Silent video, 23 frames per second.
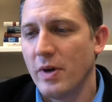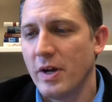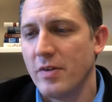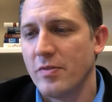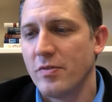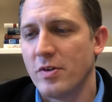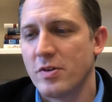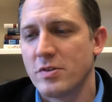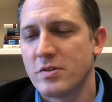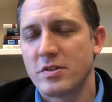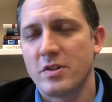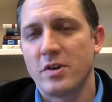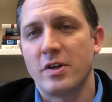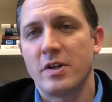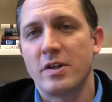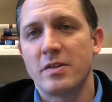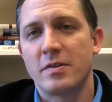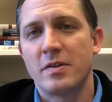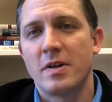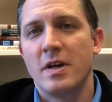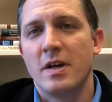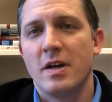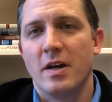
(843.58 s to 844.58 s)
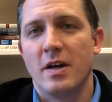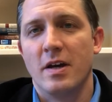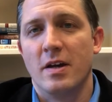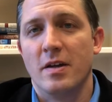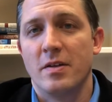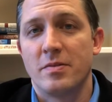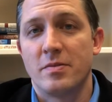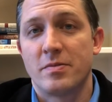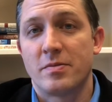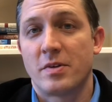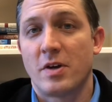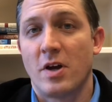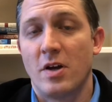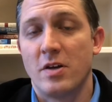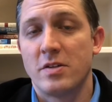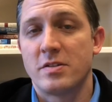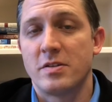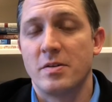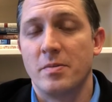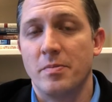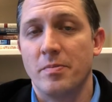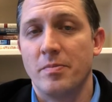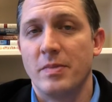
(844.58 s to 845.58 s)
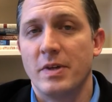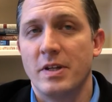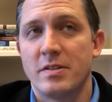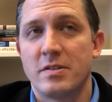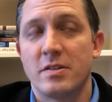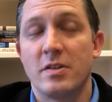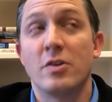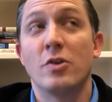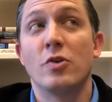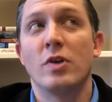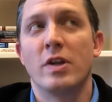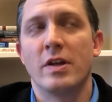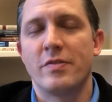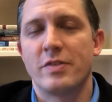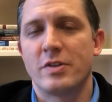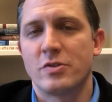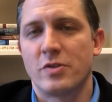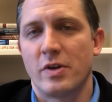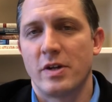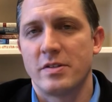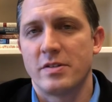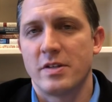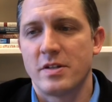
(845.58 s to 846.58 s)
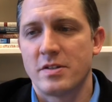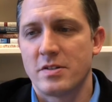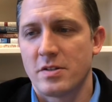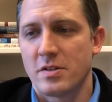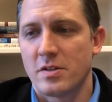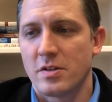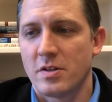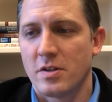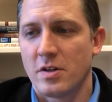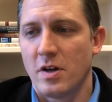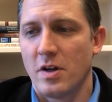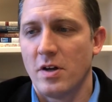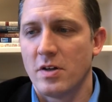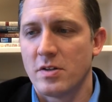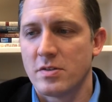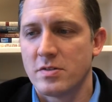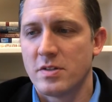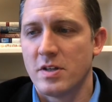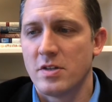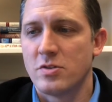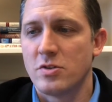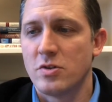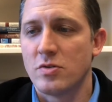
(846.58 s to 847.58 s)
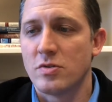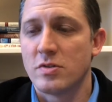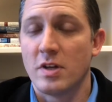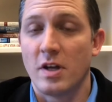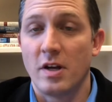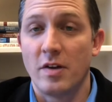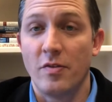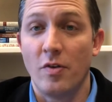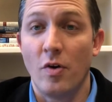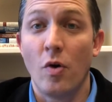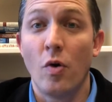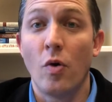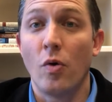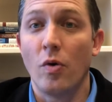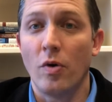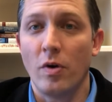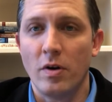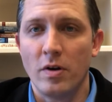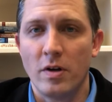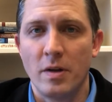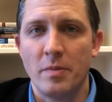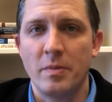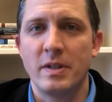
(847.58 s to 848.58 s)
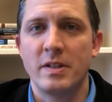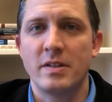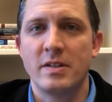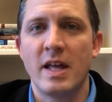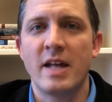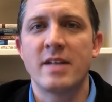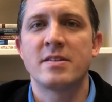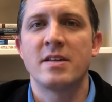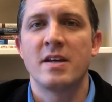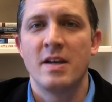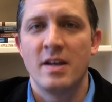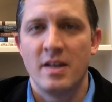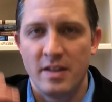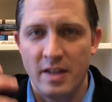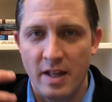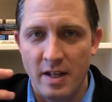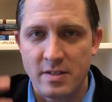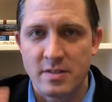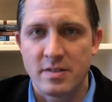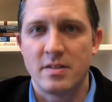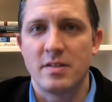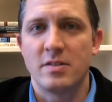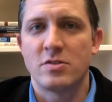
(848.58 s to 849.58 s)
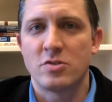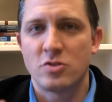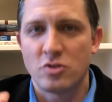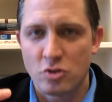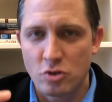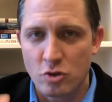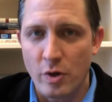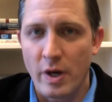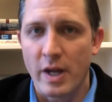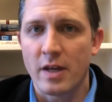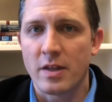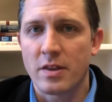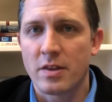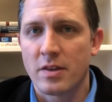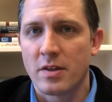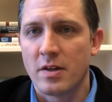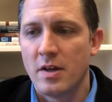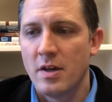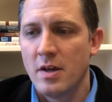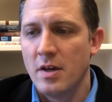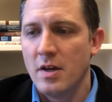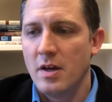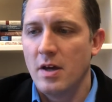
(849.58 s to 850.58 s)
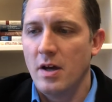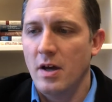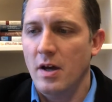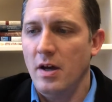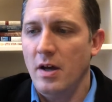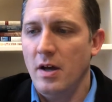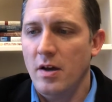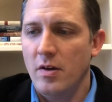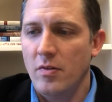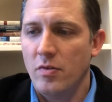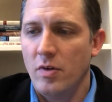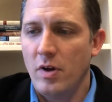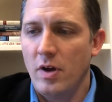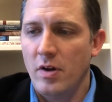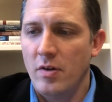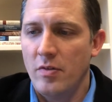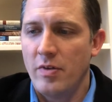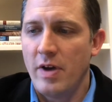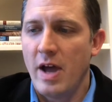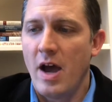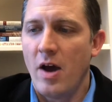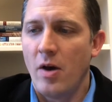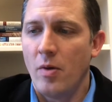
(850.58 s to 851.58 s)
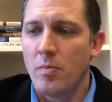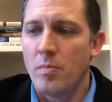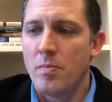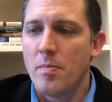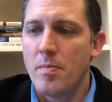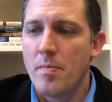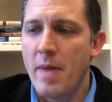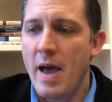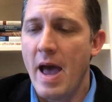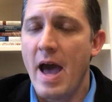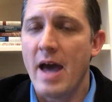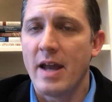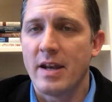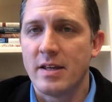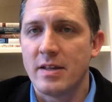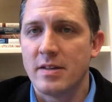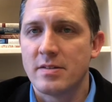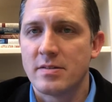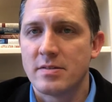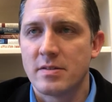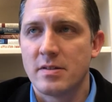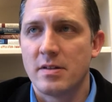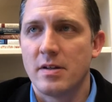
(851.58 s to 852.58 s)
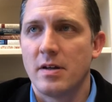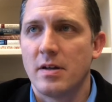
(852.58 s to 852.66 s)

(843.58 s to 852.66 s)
in verse 30, calls him, it's a New Living Translation, says, you son of a whore. I mean, that's the strength of how bad he's